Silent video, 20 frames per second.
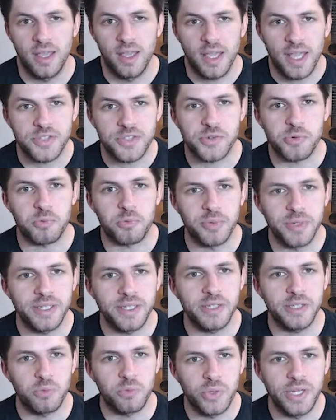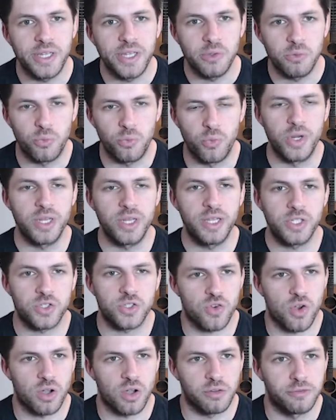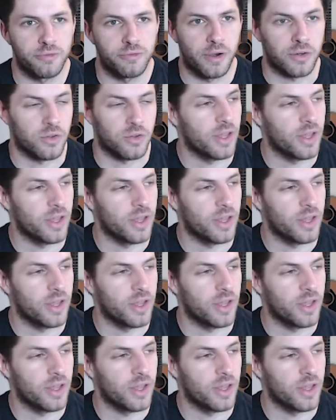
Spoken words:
It's a really, really, really strong funnel.